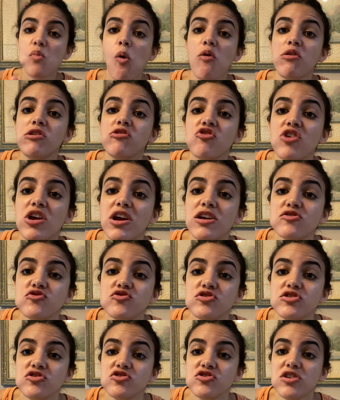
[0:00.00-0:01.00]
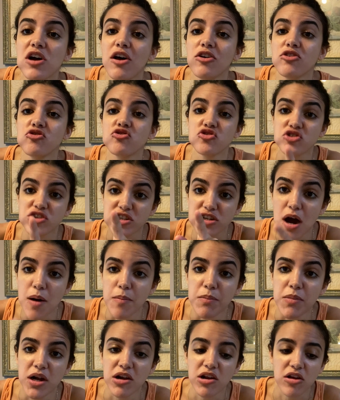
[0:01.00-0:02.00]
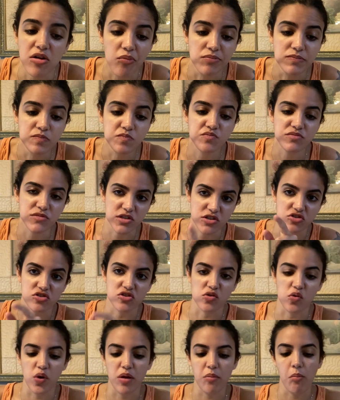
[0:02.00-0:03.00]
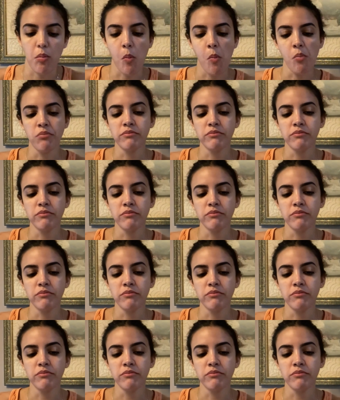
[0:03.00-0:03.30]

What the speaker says: He's an anesthesiologist. He got money. He's gonna win.